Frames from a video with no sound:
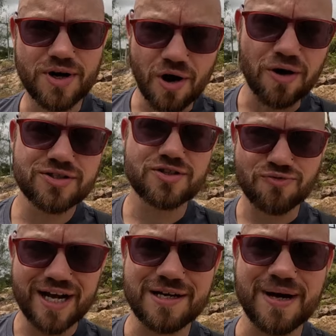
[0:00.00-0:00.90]
would cost to
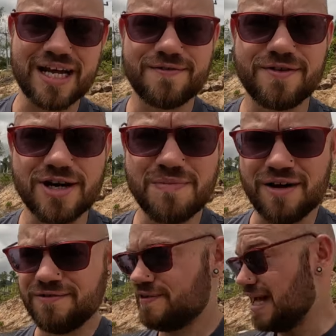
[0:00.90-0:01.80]
rent a bike for a
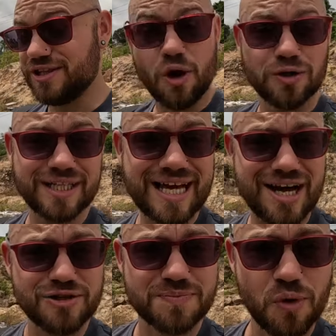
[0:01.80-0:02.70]
month. And not only
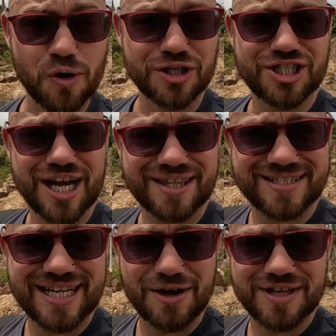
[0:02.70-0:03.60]
that, there's more. Check
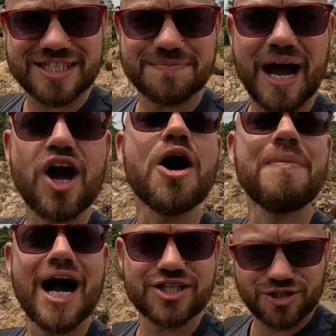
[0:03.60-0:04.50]
this out. This is my
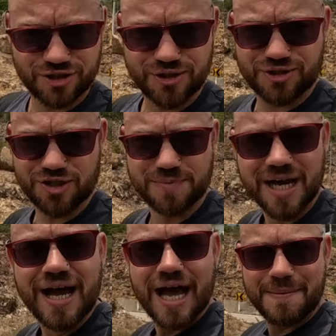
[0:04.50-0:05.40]
homage to YouTube
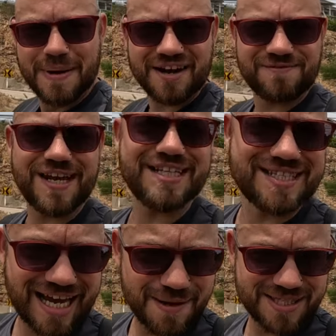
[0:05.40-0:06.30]
and my vain
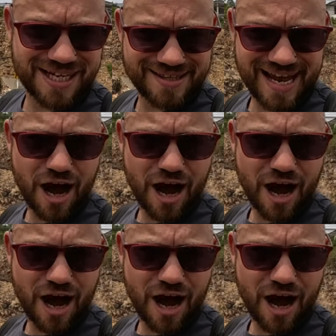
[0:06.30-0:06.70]
attempt to get the